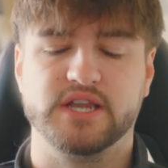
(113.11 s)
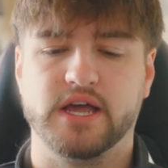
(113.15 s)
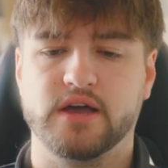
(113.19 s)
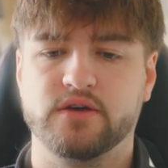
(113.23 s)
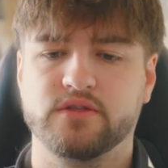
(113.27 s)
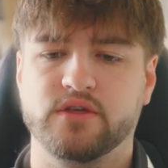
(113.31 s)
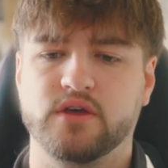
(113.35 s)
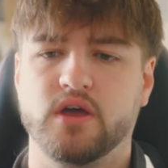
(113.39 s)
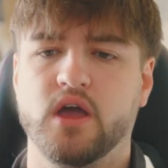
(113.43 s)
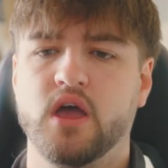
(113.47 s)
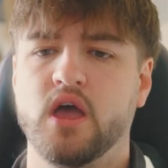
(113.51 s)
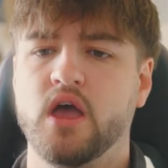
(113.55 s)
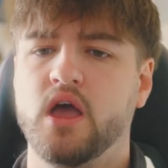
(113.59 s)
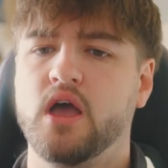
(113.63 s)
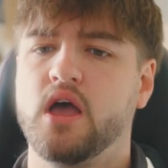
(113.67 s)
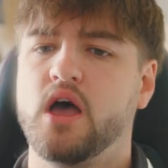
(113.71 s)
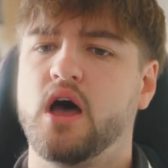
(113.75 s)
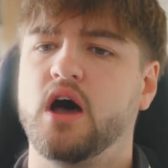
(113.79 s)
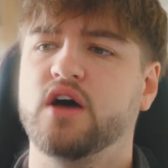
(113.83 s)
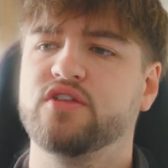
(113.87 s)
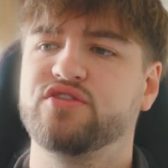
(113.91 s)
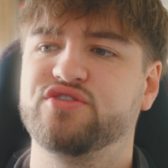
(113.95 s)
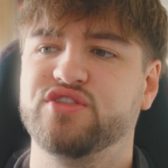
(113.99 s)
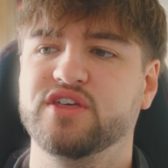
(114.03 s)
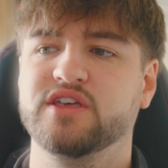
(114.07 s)
Now that
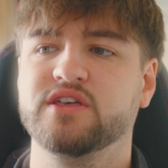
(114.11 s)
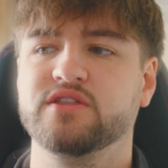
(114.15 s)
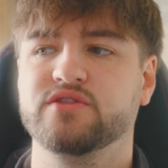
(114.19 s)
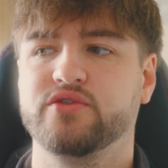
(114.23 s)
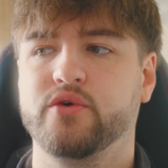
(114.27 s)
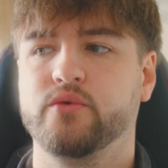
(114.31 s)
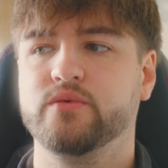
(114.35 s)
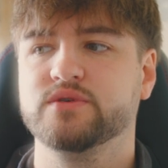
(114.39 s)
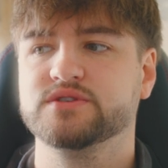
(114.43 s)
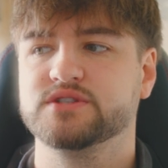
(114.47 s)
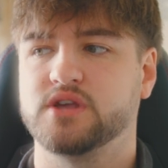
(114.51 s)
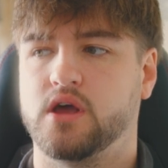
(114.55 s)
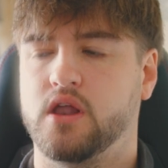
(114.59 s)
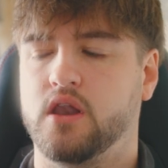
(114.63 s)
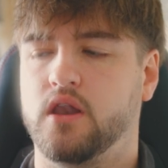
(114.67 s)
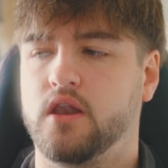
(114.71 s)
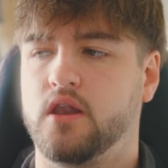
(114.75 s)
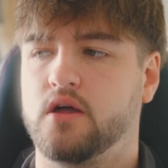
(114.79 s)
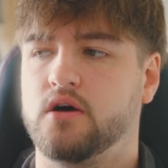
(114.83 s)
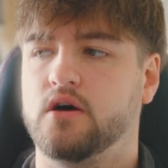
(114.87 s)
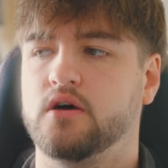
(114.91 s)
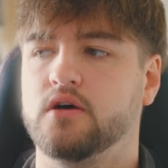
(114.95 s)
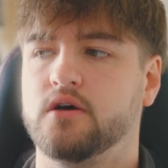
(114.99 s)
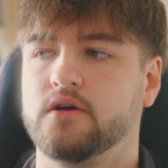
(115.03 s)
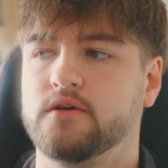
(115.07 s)
I think there was a
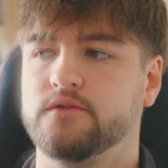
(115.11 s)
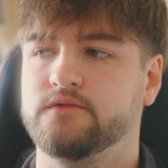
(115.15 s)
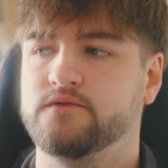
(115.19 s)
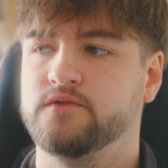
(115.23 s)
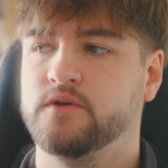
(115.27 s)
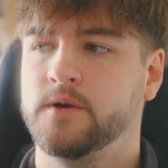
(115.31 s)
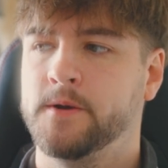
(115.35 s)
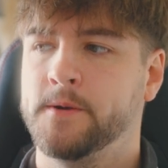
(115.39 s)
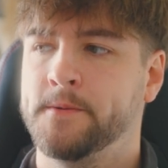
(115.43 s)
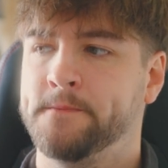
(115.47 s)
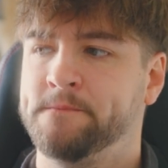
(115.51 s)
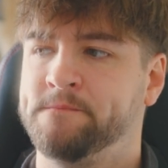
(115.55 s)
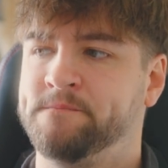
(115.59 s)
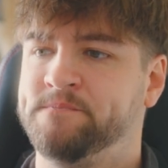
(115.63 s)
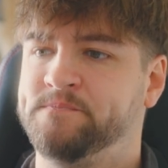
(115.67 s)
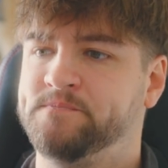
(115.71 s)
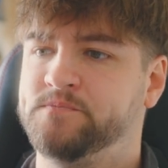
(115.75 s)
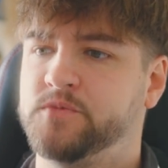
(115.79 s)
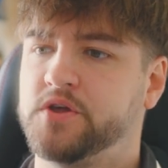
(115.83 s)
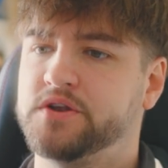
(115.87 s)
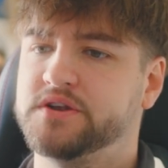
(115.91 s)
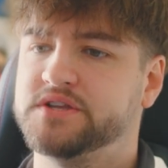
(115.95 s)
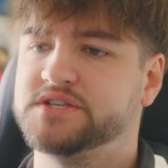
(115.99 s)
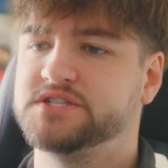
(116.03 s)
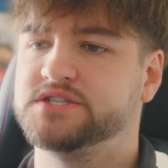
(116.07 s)
lot of,
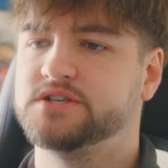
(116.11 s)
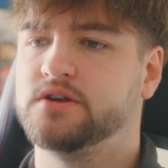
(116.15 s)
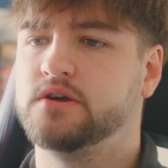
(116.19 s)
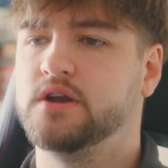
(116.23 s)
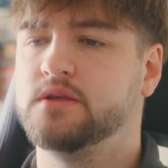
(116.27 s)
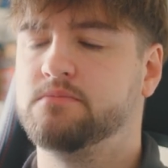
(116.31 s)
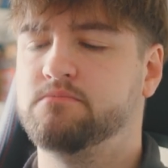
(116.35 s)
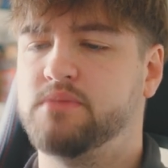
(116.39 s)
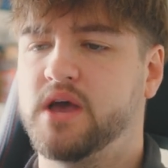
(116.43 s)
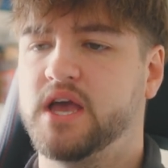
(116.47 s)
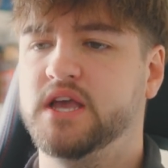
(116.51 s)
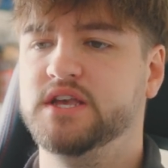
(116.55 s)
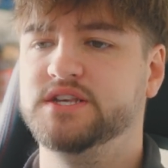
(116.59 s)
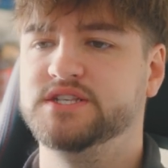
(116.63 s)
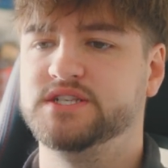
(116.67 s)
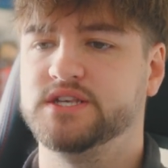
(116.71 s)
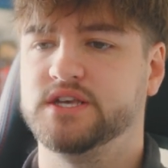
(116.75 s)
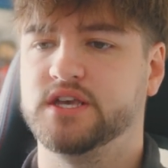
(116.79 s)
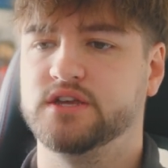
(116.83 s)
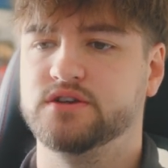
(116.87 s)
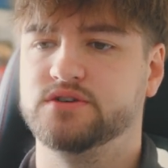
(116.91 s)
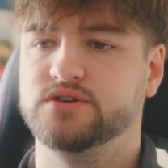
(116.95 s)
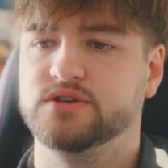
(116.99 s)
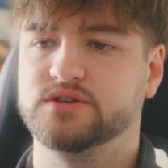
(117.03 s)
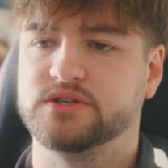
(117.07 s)
not necessarily
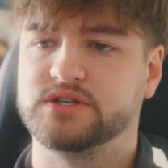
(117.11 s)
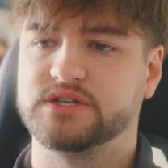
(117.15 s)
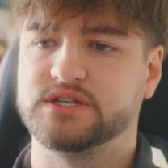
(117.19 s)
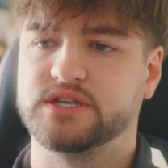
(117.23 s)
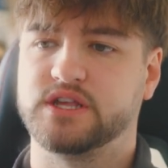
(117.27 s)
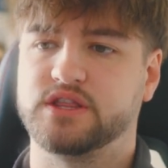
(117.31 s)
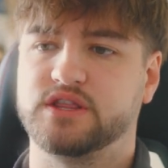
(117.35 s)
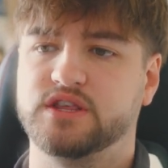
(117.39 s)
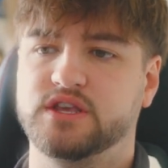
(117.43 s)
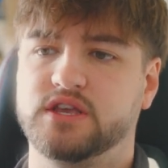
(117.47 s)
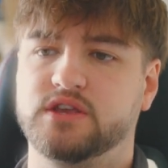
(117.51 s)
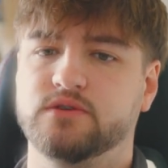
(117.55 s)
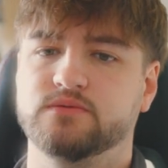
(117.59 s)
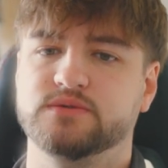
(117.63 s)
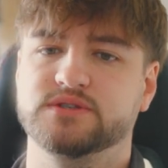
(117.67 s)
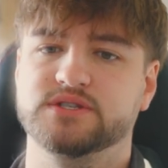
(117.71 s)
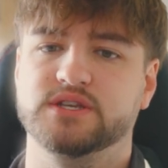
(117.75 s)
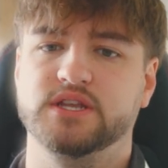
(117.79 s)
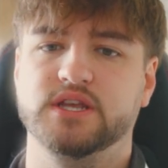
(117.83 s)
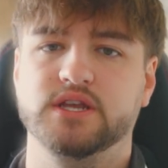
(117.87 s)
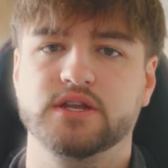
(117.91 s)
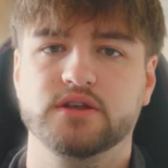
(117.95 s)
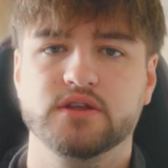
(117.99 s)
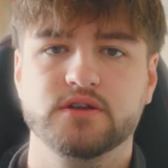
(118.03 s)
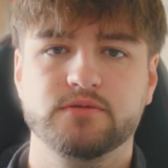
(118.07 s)
pacing issues, because I think it was
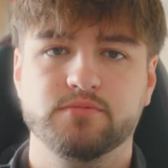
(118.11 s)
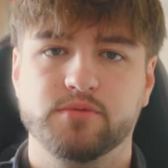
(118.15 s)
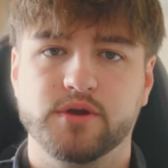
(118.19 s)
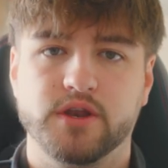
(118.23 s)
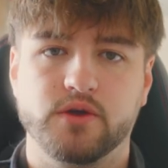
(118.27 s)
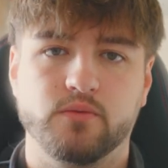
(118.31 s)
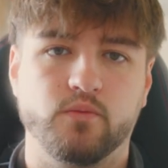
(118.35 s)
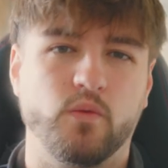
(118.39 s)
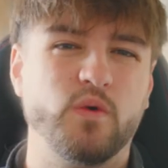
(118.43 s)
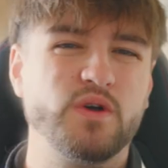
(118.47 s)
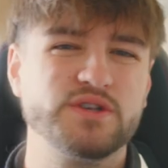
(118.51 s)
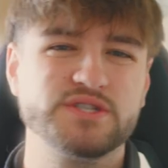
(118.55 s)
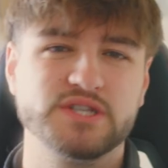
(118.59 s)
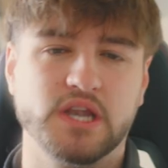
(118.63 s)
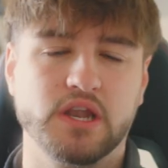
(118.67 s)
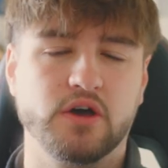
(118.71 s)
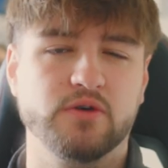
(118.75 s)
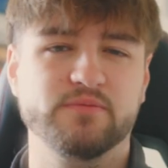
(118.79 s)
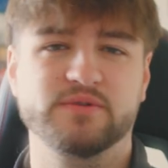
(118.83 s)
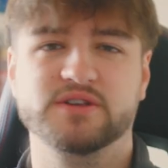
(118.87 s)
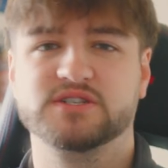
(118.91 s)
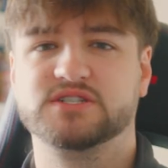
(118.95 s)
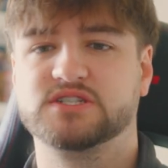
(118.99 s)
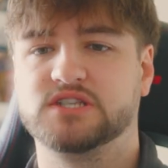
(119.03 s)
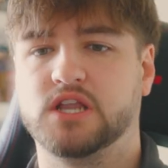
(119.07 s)
needed, but it was a
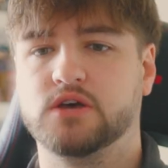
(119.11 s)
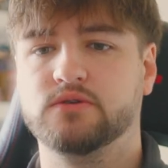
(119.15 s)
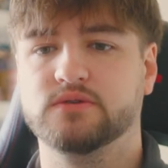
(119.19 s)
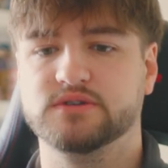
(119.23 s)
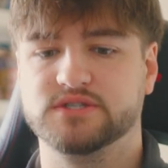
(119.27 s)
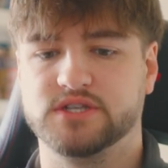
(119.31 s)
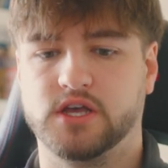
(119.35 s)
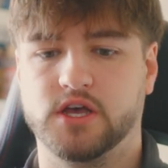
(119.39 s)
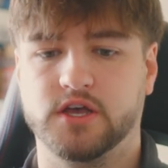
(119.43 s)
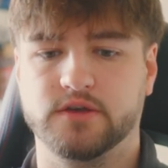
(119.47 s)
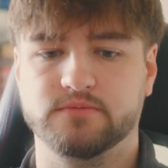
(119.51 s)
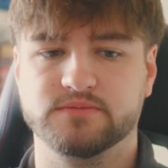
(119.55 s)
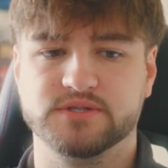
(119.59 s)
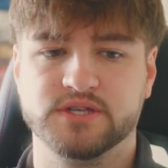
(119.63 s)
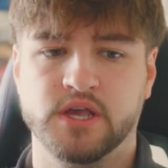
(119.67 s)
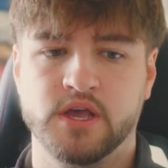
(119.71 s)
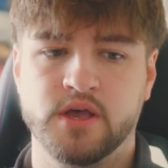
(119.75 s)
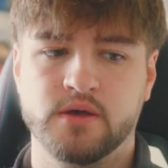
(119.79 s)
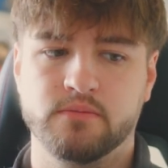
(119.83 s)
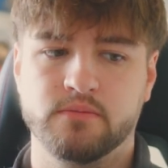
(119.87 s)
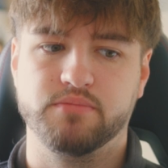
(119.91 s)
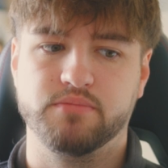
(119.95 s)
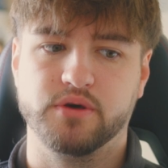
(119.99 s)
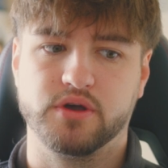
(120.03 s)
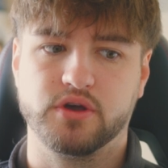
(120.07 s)
little bit slow at times
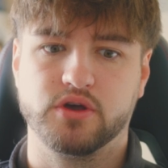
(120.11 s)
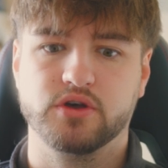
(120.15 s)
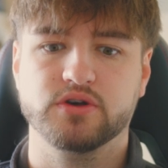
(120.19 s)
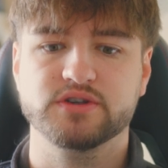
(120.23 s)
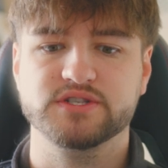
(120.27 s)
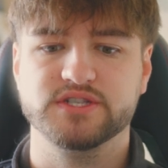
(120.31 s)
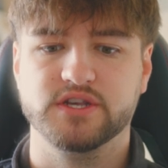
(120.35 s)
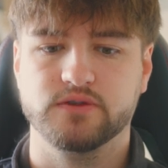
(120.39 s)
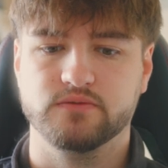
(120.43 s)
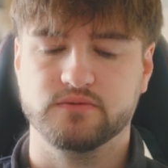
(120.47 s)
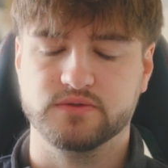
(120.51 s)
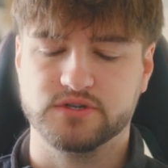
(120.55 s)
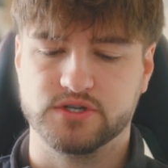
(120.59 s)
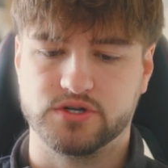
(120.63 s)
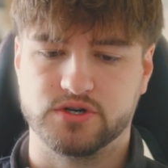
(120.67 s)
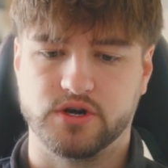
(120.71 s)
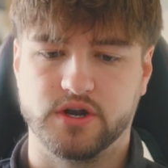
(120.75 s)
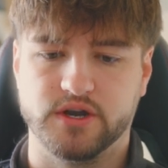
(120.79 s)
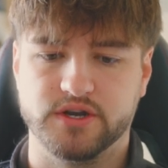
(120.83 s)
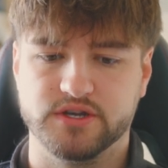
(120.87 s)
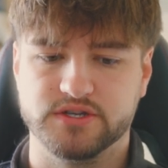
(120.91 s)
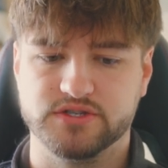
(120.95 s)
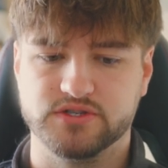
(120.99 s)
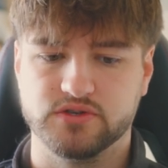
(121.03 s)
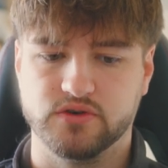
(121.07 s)
because it was
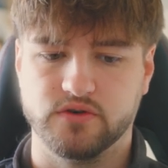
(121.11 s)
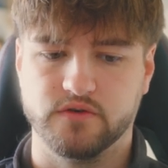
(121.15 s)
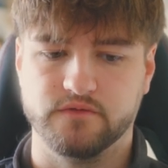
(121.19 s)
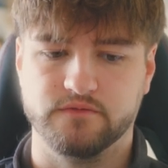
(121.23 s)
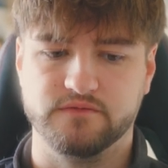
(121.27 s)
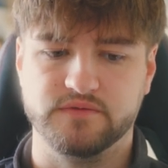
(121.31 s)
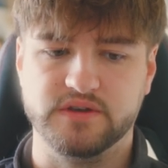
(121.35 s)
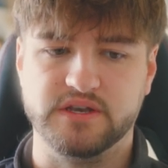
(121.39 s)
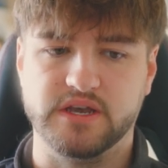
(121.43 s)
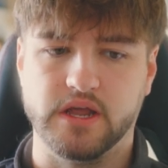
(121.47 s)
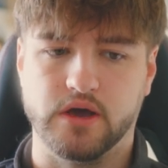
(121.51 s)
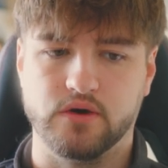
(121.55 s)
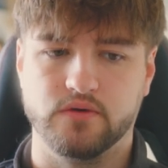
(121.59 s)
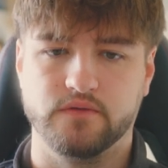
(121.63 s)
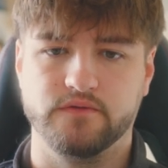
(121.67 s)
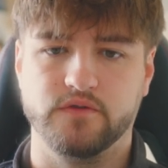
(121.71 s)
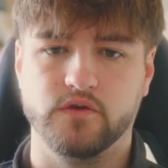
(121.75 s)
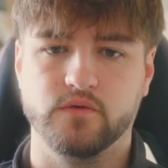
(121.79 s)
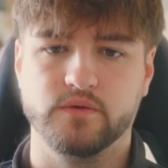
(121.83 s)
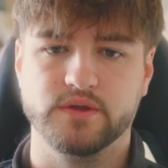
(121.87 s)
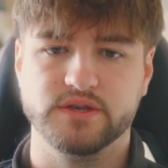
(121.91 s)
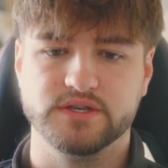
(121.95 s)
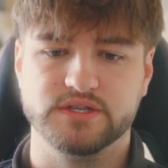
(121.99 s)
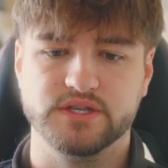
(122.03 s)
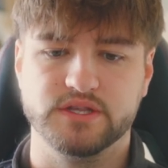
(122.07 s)
trying to sort of delve
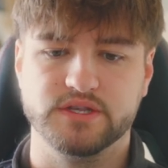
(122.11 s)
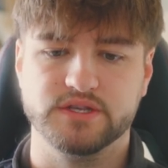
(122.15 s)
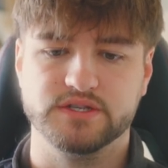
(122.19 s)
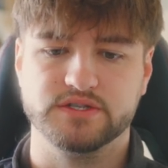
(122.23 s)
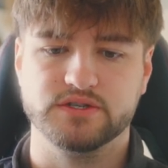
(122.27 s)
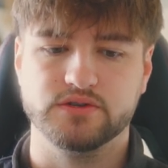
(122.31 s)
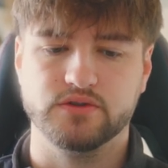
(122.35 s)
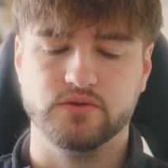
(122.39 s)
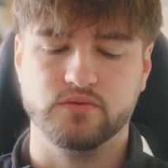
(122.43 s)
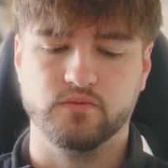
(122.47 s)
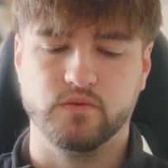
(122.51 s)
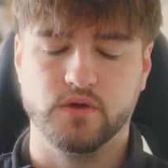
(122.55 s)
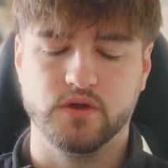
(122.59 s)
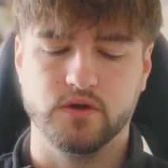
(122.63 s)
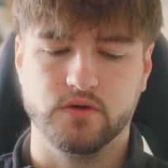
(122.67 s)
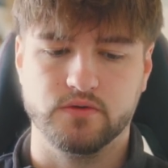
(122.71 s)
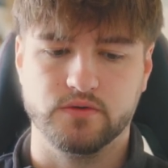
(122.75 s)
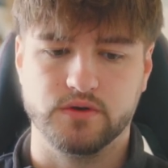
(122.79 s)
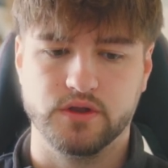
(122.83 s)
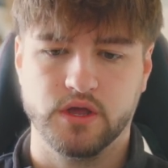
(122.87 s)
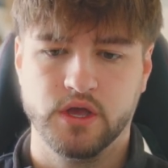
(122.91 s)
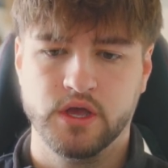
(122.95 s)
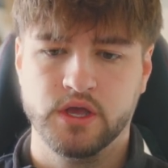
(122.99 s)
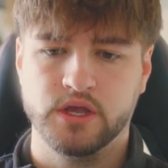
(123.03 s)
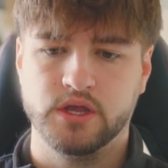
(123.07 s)
you into this new
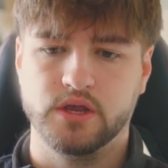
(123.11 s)
world.